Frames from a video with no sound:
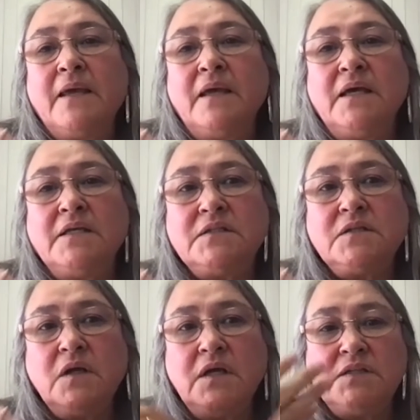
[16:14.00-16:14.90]

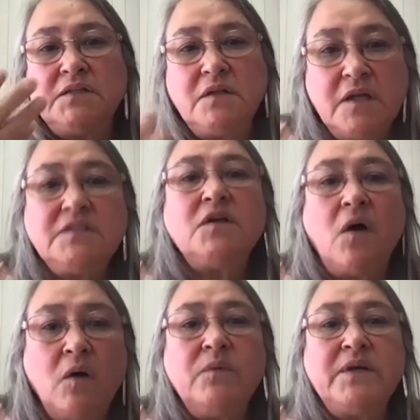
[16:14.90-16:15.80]
It's
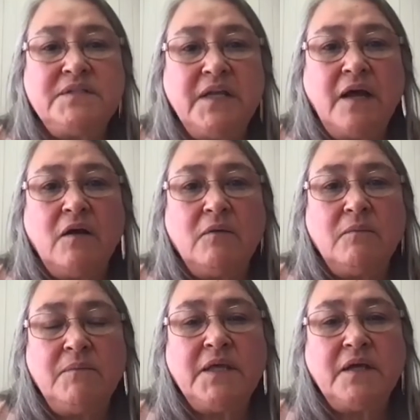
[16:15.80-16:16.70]
always there,
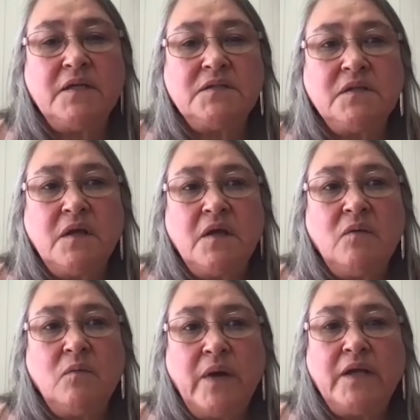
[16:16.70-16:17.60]
because
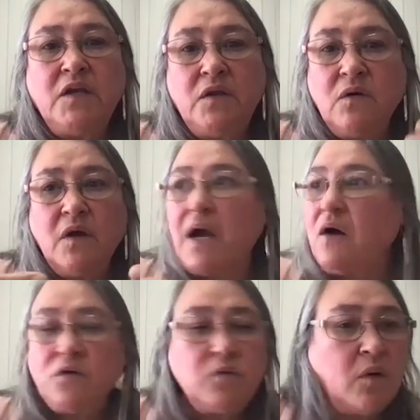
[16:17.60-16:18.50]
when you're
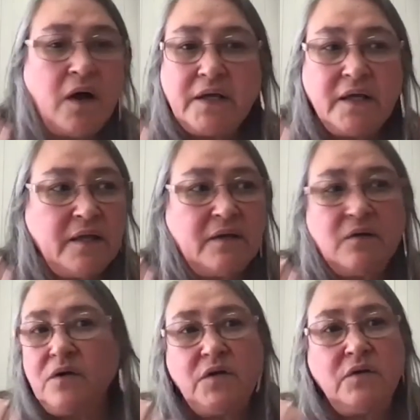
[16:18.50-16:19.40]
out walking
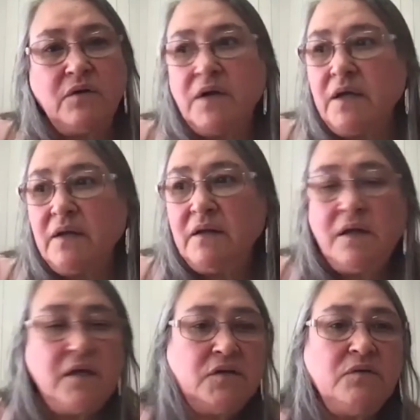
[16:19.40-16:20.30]
or you're in
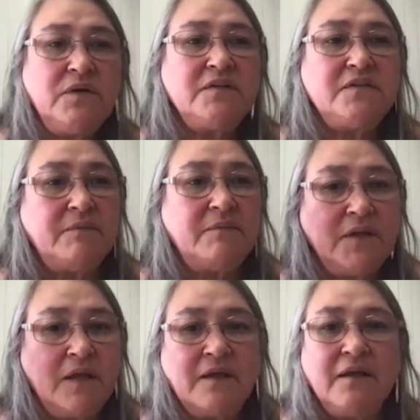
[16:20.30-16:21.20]
doing
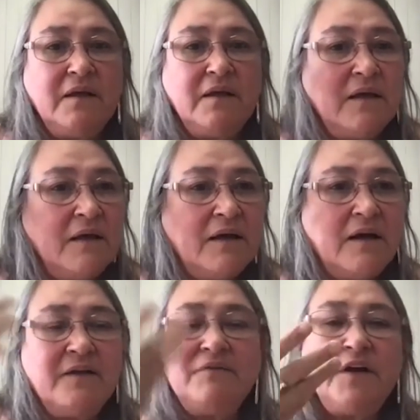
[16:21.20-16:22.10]
something,
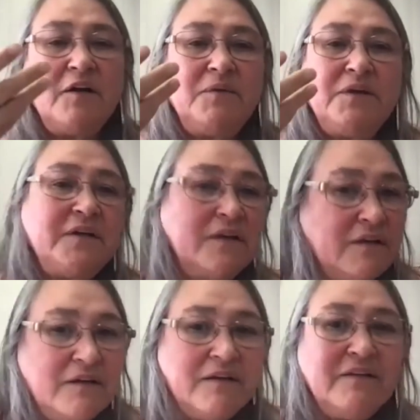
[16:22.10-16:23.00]
invariably
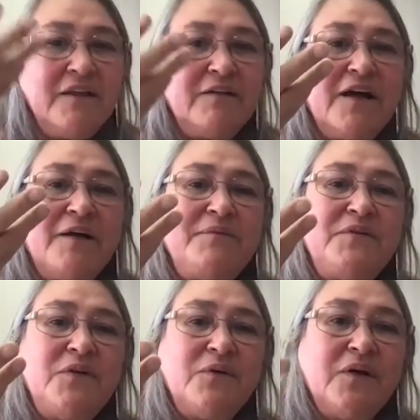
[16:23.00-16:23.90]
they'll come
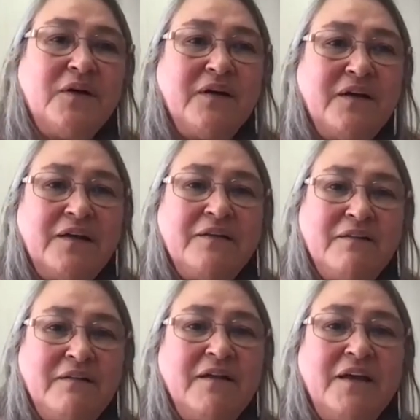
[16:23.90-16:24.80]
to you,
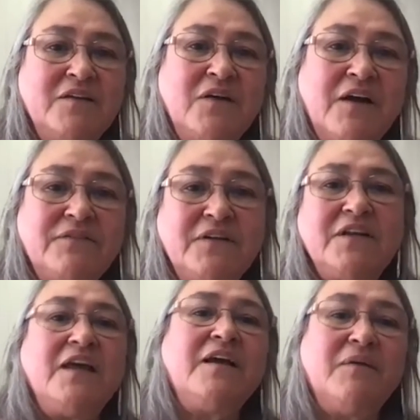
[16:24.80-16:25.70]
and you have to
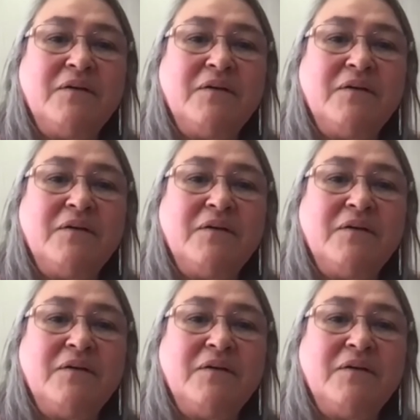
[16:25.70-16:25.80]
take